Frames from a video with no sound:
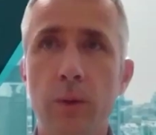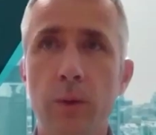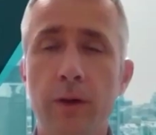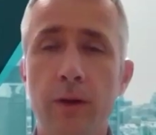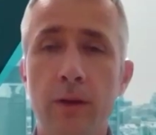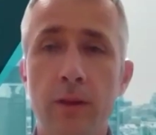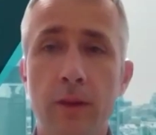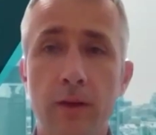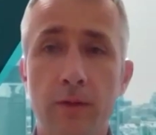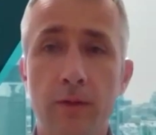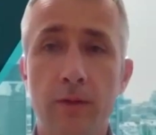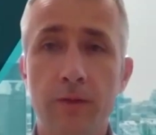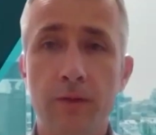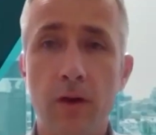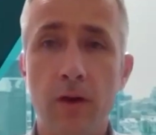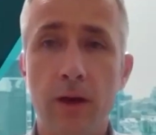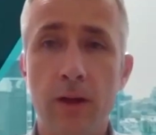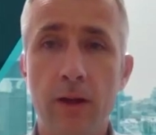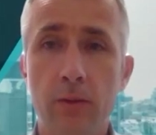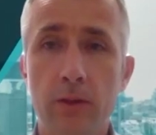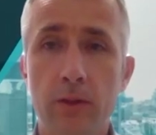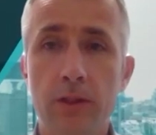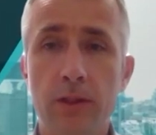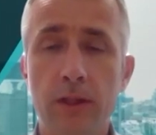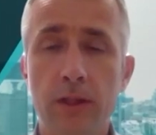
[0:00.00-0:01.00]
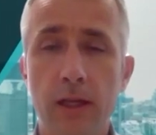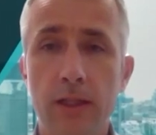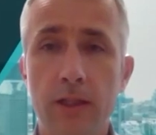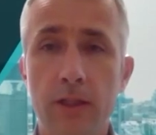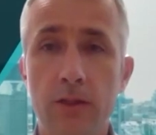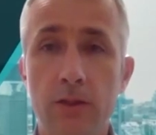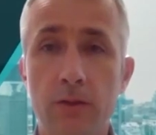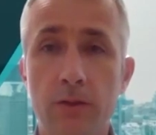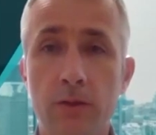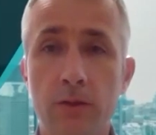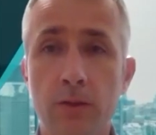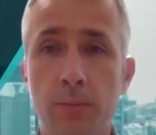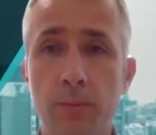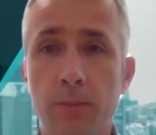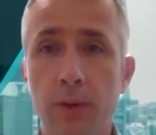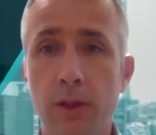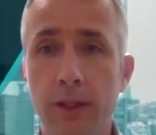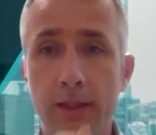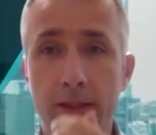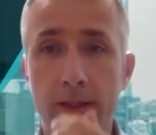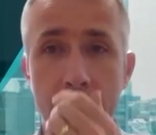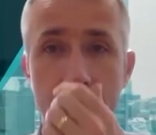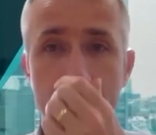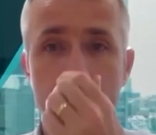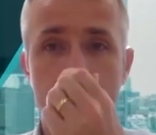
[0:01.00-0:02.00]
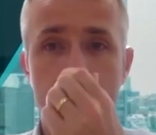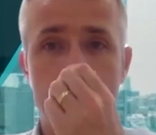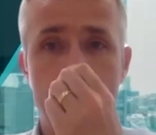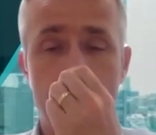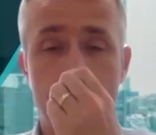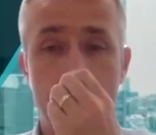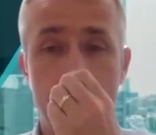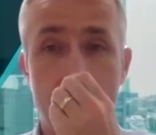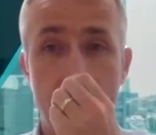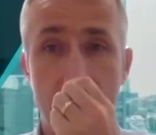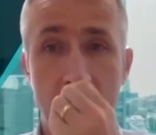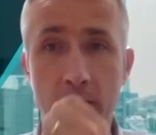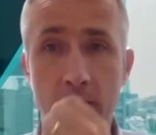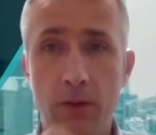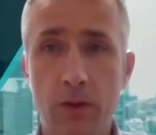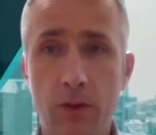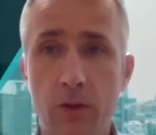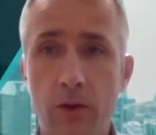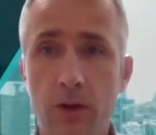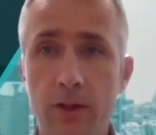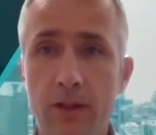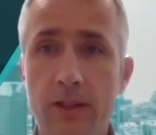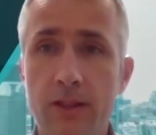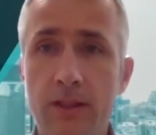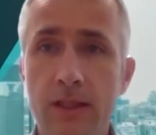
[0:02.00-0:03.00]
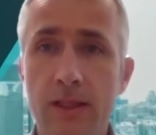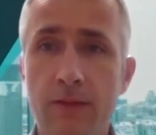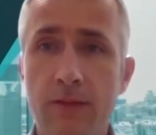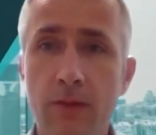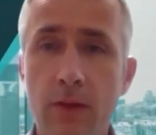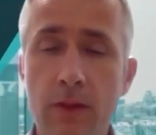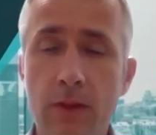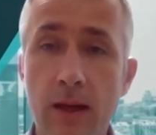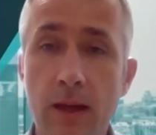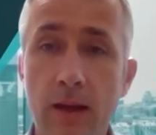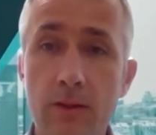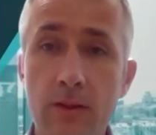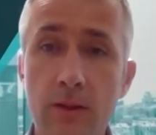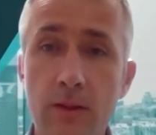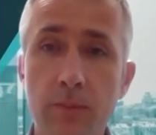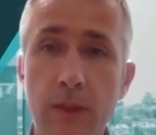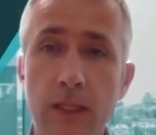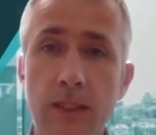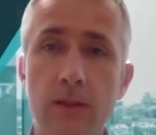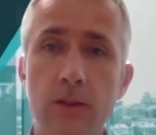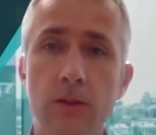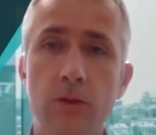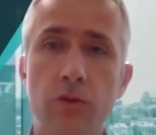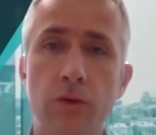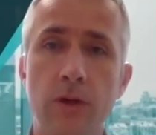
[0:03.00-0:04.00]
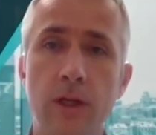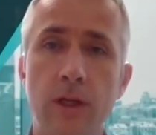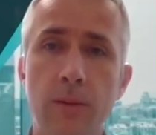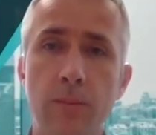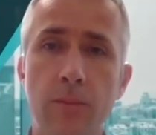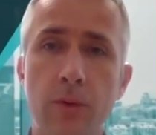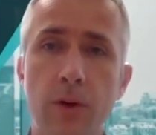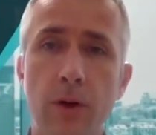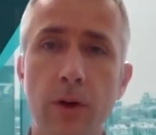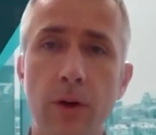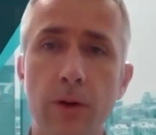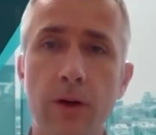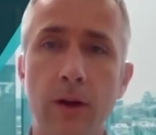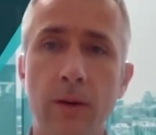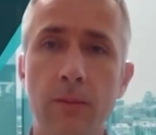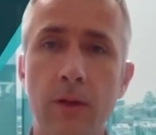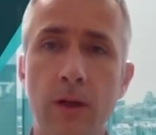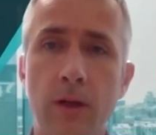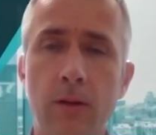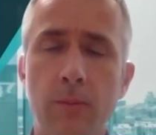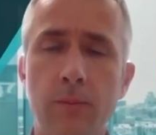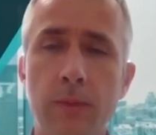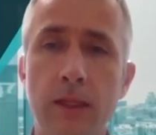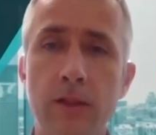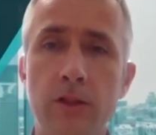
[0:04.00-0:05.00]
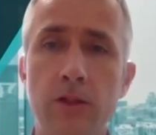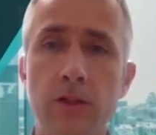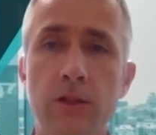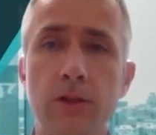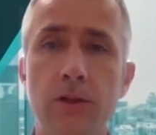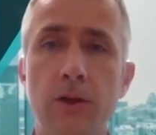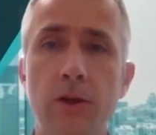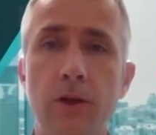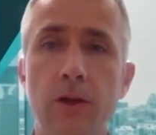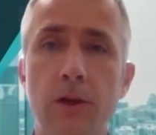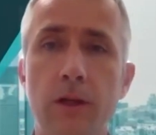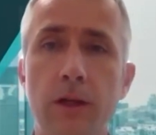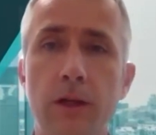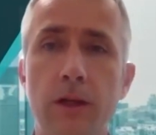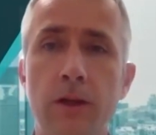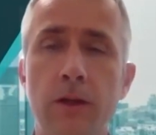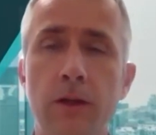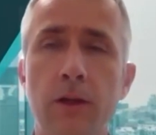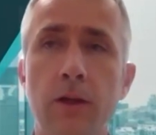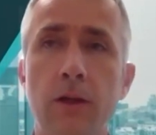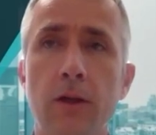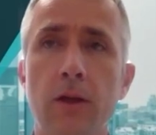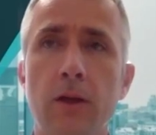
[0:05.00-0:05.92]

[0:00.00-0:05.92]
in the final stages of completing the 37,000 meter drilling program that I mentioned earlier.